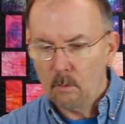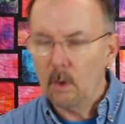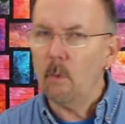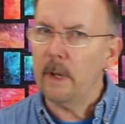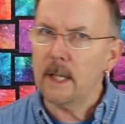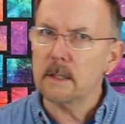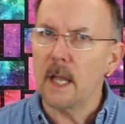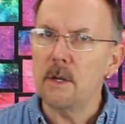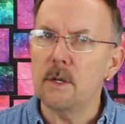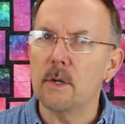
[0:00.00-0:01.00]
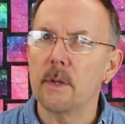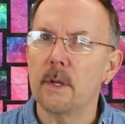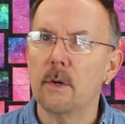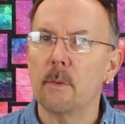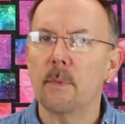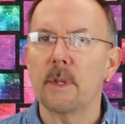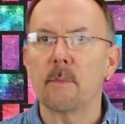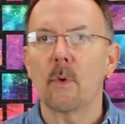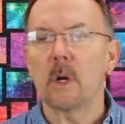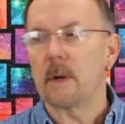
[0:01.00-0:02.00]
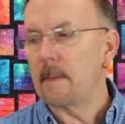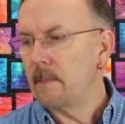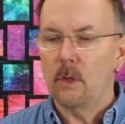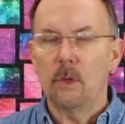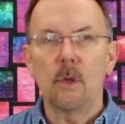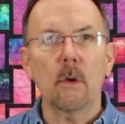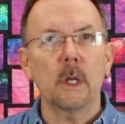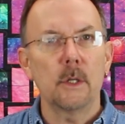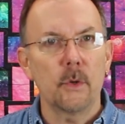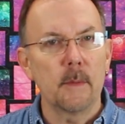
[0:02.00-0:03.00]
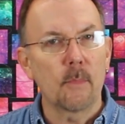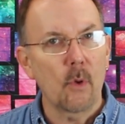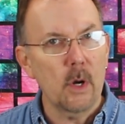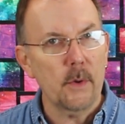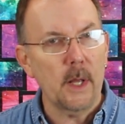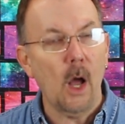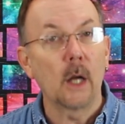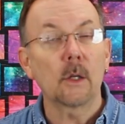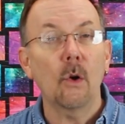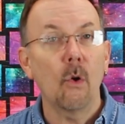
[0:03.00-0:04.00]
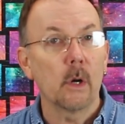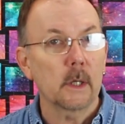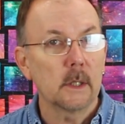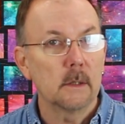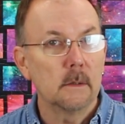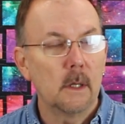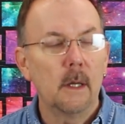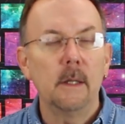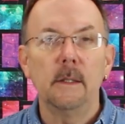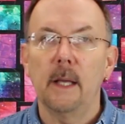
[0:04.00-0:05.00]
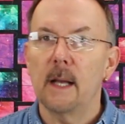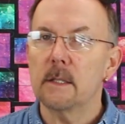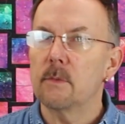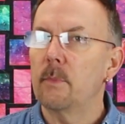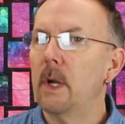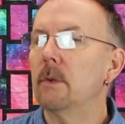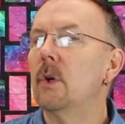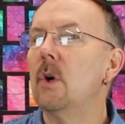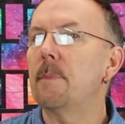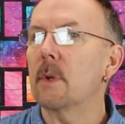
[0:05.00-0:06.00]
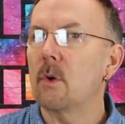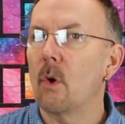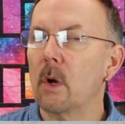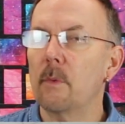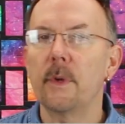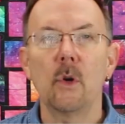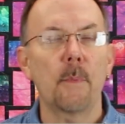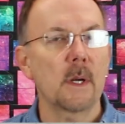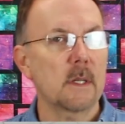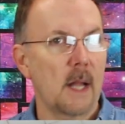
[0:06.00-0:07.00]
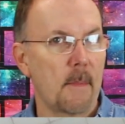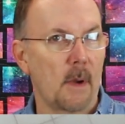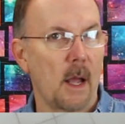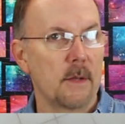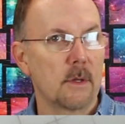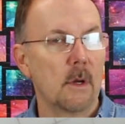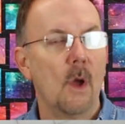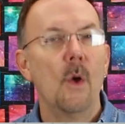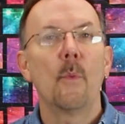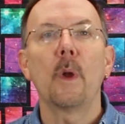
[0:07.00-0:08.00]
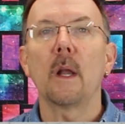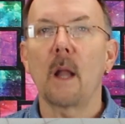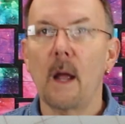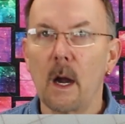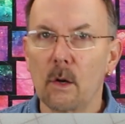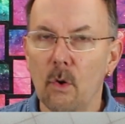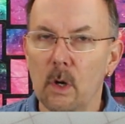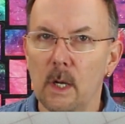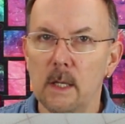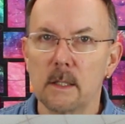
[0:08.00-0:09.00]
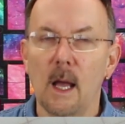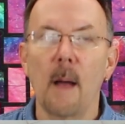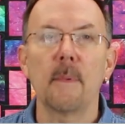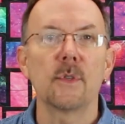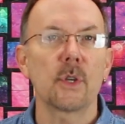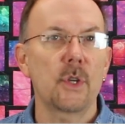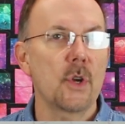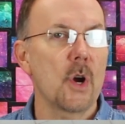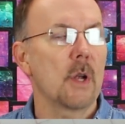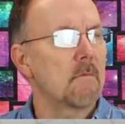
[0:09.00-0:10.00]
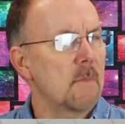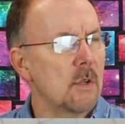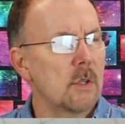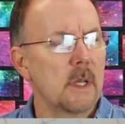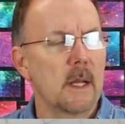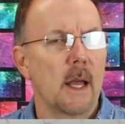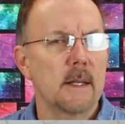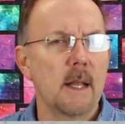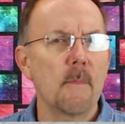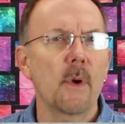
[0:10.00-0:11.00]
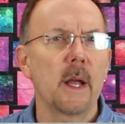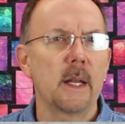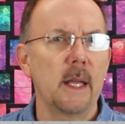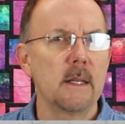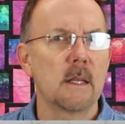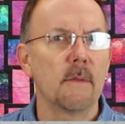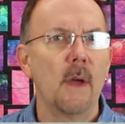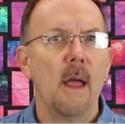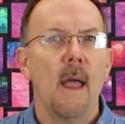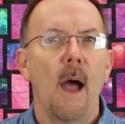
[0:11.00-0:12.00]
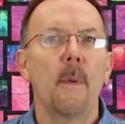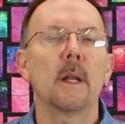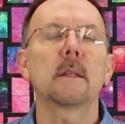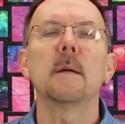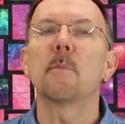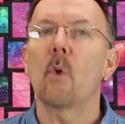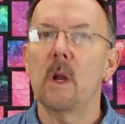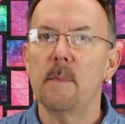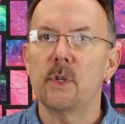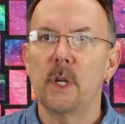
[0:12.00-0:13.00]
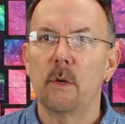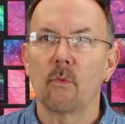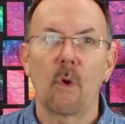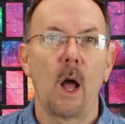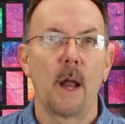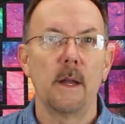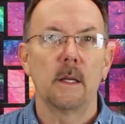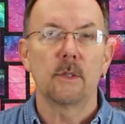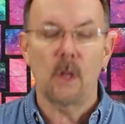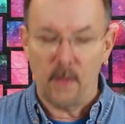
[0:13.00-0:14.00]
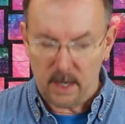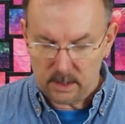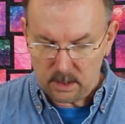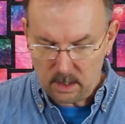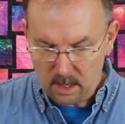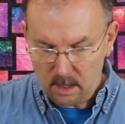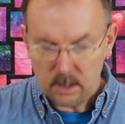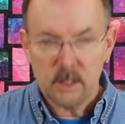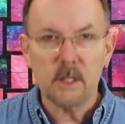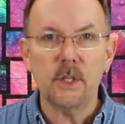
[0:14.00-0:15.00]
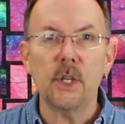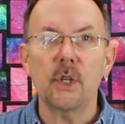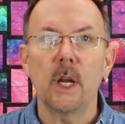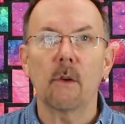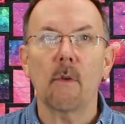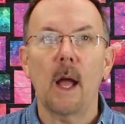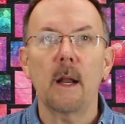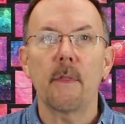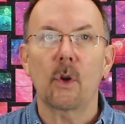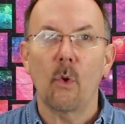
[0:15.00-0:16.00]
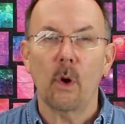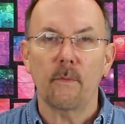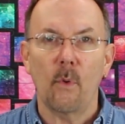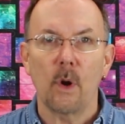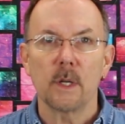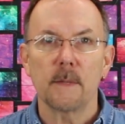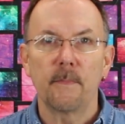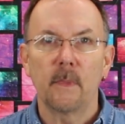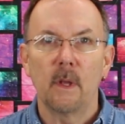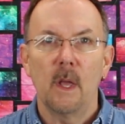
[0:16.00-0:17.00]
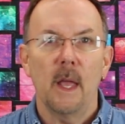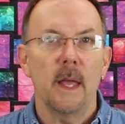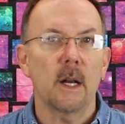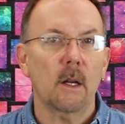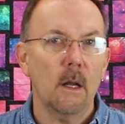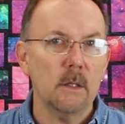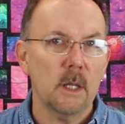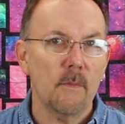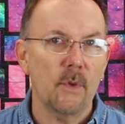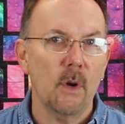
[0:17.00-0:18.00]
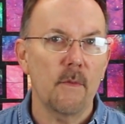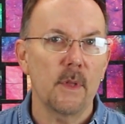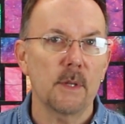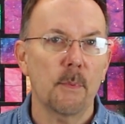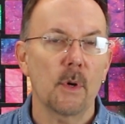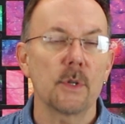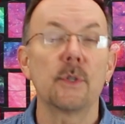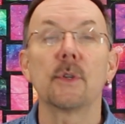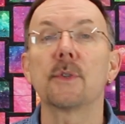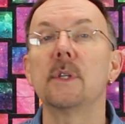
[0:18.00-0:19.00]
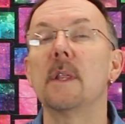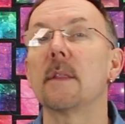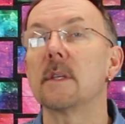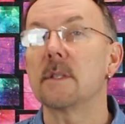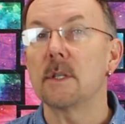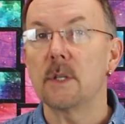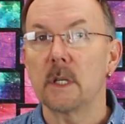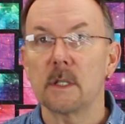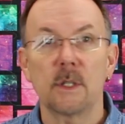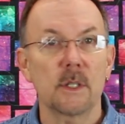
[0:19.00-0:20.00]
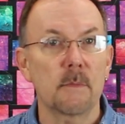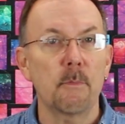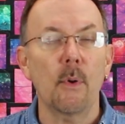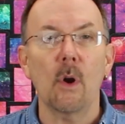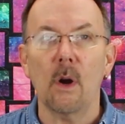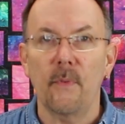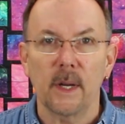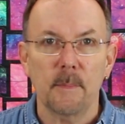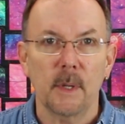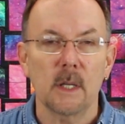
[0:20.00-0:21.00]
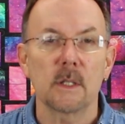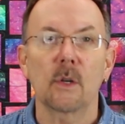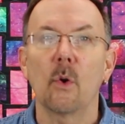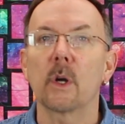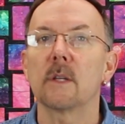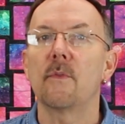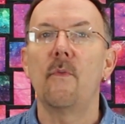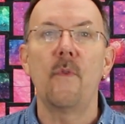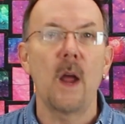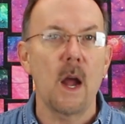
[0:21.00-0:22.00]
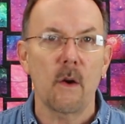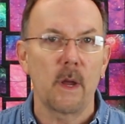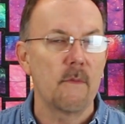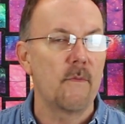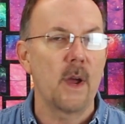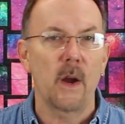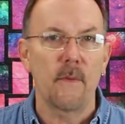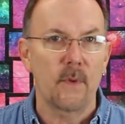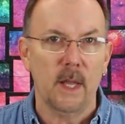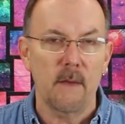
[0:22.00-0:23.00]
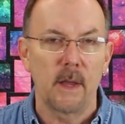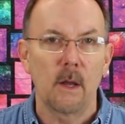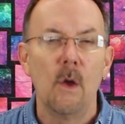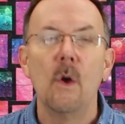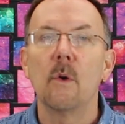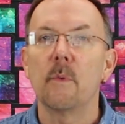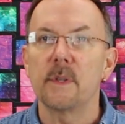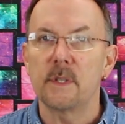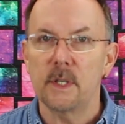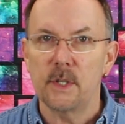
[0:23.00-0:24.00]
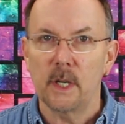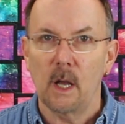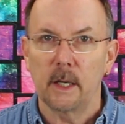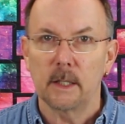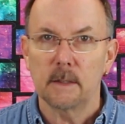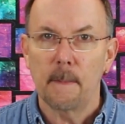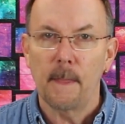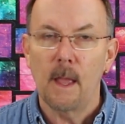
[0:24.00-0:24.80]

Well, what else can you do in the hoop with embroidery? You can do embroidery on cork. Yes, we don't hoop the cork, we hoop our stabilizer. We lay our cork on top and secure it using a temporary adhesive, and we let the embroidery machine run so that it's stitching right on the cork for us. In a close-up view of this purse, you'll see that the stitching is just perfect because the cork is very, very forgiving with stitching on it.